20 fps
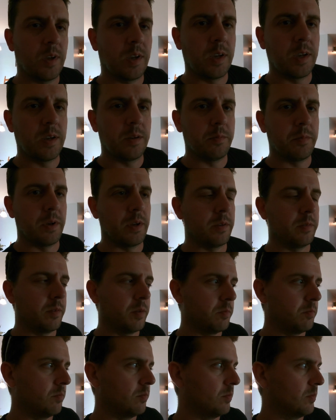I got
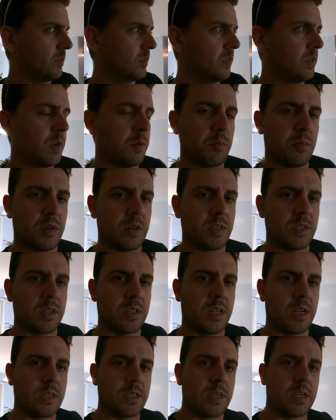my, I'm number
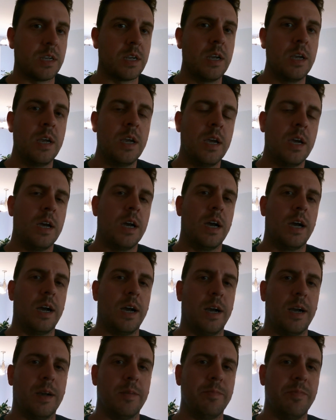dyslexic.
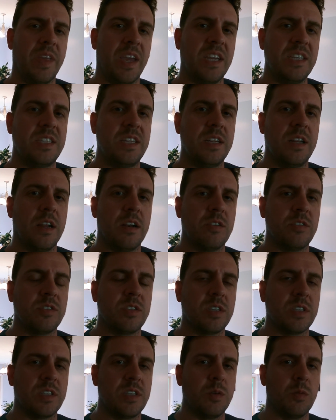
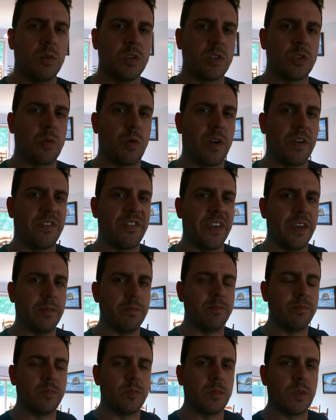1,861 square
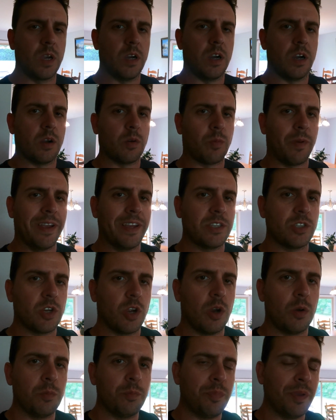feet.
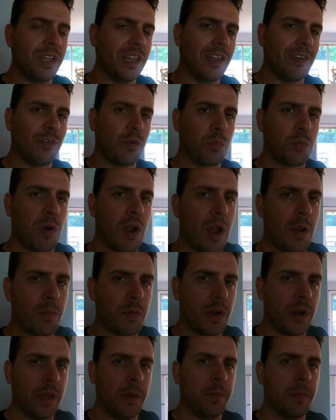Ranch home, B-level
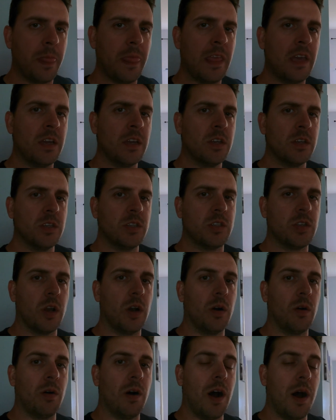property.
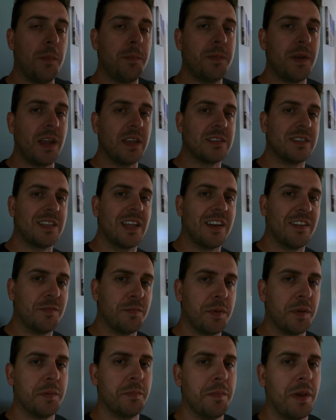So updates that
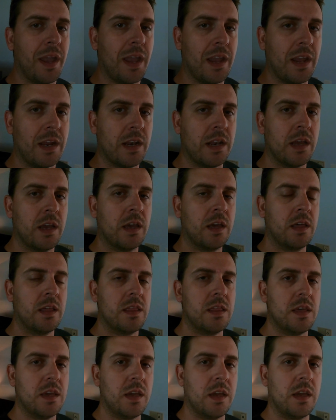have been made,
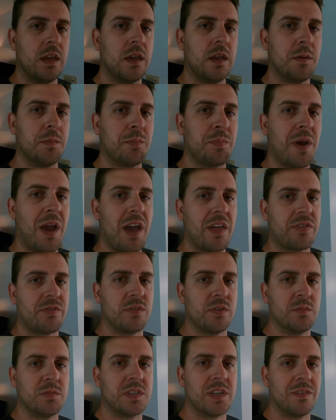the
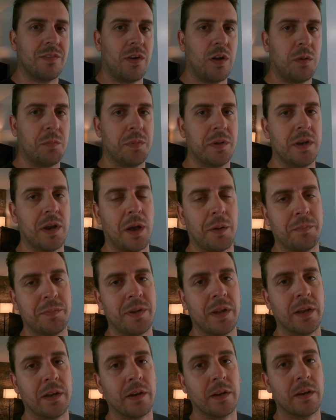bathrooms have all been
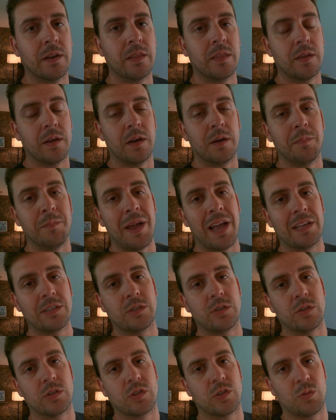updated. The
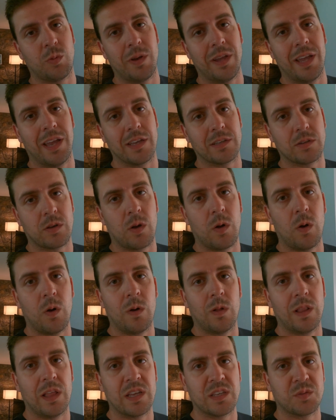master suite as a
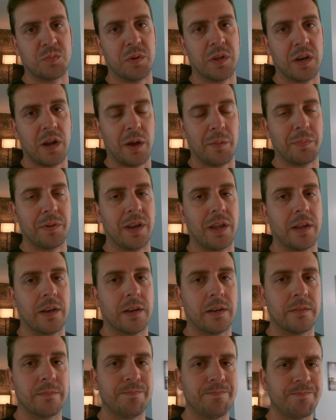whole has been
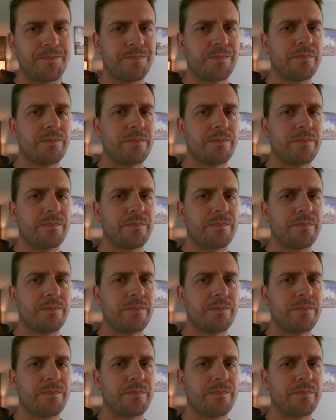updated.